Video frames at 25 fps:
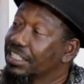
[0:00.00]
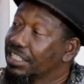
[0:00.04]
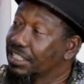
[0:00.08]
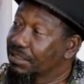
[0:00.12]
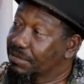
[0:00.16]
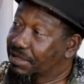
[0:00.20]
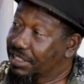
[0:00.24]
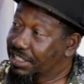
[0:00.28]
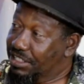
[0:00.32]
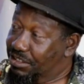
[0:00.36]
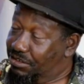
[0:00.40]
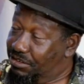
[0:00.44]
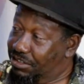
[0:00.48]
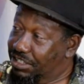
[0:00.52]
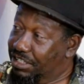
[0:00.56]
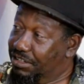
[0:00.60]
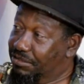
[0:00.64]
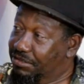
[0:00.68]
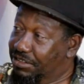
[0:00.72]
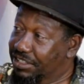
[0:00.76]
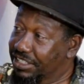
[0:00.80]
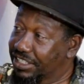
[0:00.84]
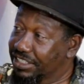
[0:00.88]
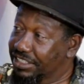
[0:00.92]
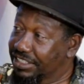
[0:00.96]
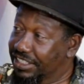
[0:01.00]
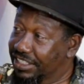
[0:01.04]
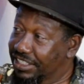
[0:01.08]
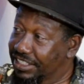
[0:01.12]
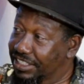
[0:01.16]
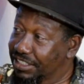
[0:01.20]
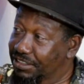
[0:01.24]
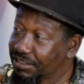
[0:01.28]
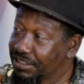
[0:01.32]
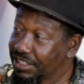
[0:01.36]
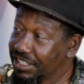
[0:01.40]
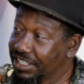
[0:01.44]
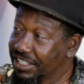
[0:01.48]
eat nobody gravy. I say
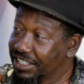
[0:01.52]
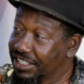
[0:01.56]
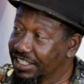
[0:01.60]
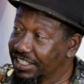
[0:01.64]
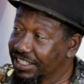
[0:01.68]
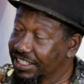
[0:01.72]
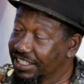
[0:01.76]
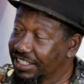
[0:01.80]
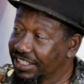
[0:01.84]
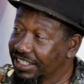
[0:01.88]
it already.